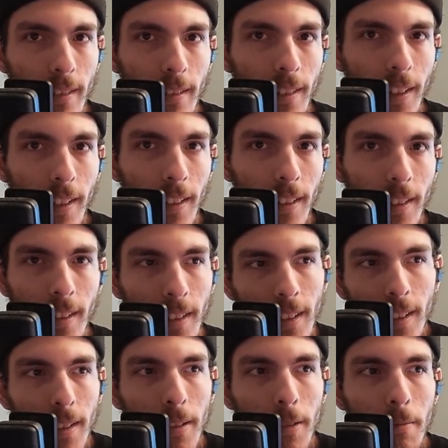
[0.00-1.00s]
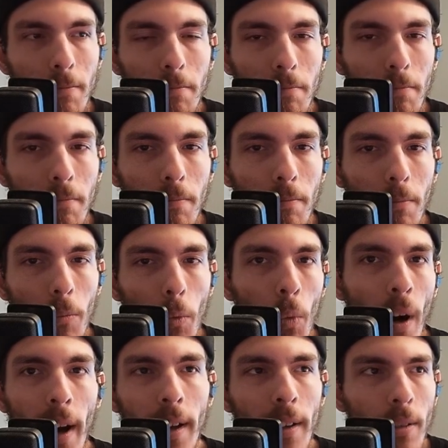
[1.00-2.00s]
Like,
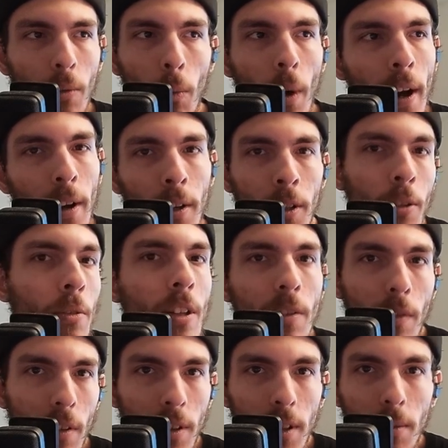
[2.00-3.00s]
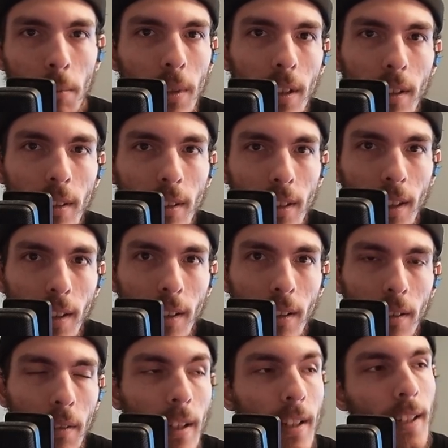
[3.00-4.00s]
why why are you different than me you
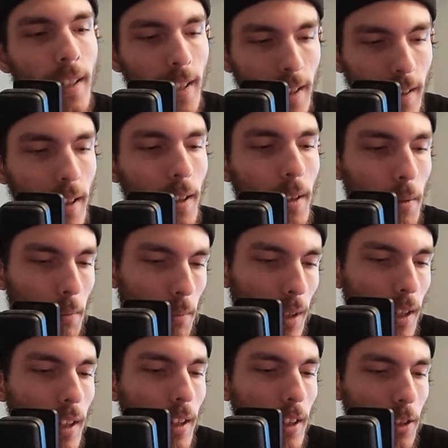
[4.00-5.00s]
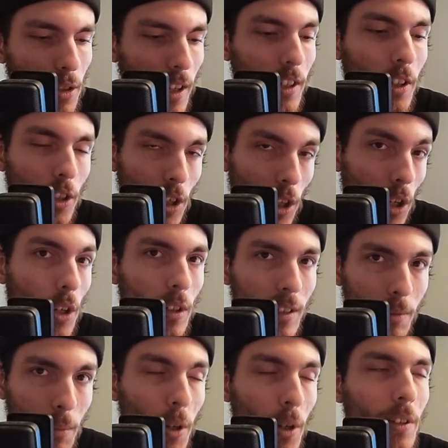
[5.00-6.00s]
know and again him trying to
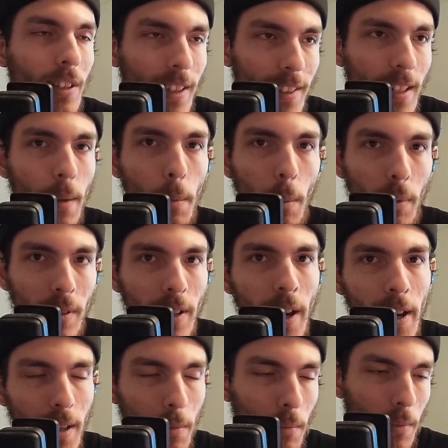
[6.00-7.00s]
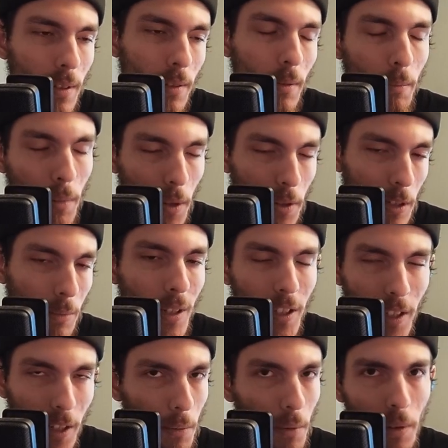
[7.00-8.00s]
curse percy in the name of poseidon and percy
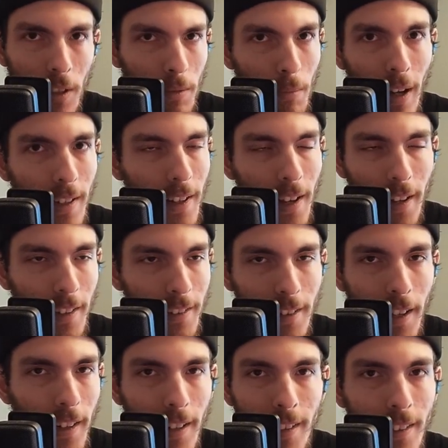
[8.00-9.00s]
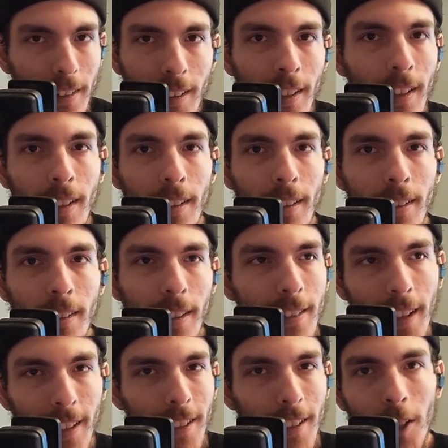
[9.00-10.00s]
being like well he's my dad he's not gonna
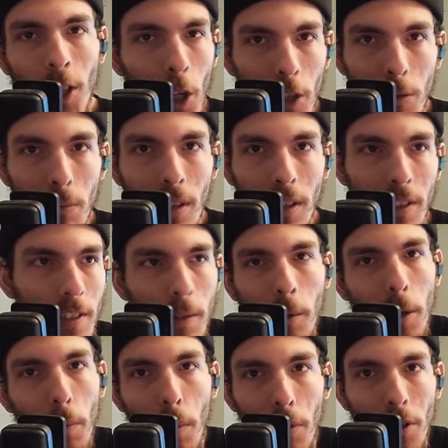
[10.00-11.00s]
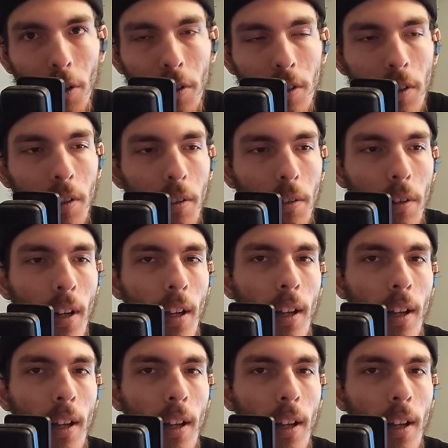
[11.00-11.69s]
he's not gonna curse me the same way he won't curse you